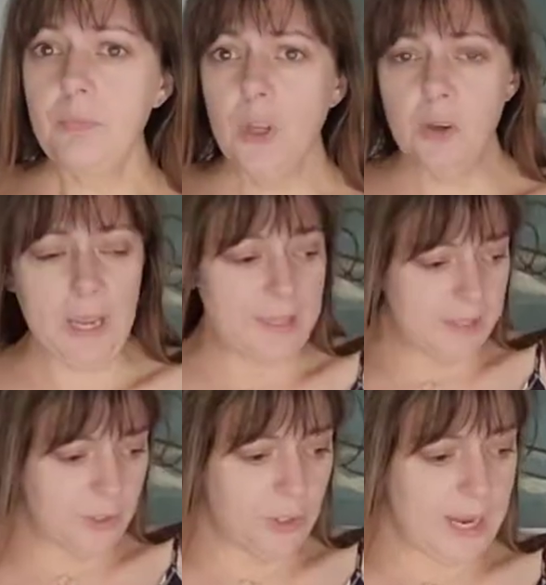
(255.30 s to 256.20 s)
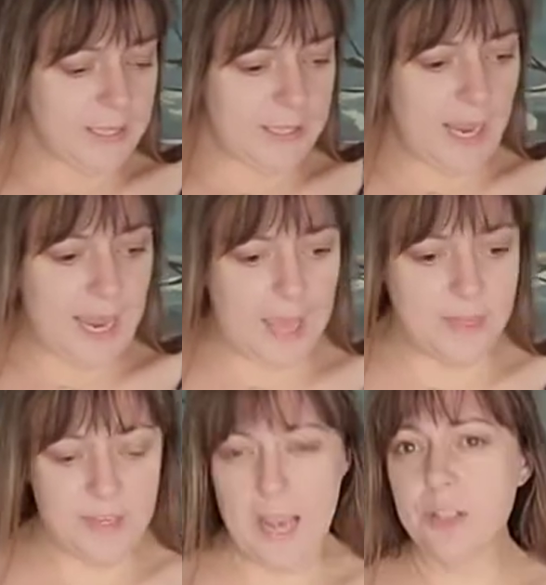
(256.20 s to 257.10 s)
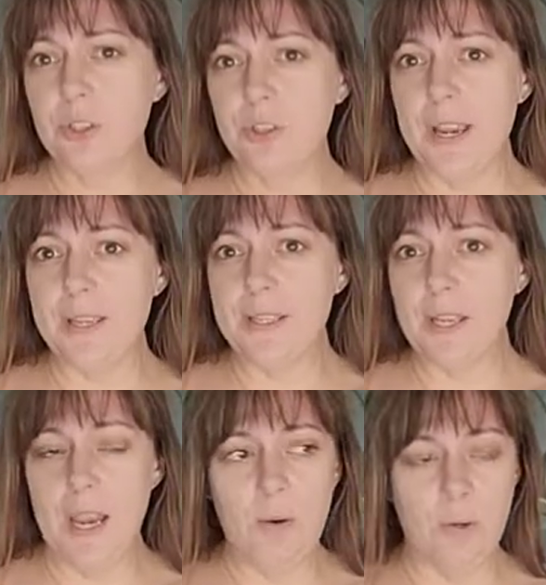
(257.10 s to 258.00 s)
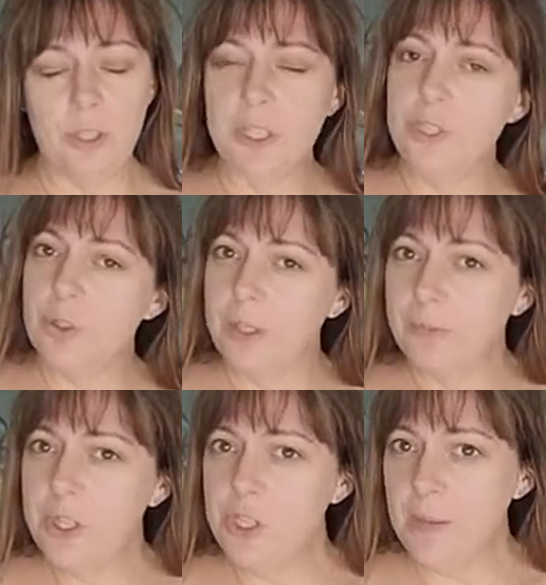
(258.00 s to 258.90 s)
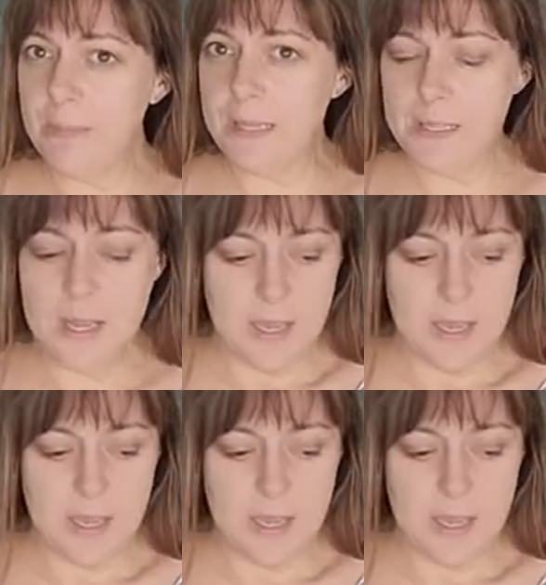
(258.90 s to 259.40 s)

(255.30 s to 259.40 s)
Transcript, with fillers: Okay, this dress and the next dress I ordered in two different shipments.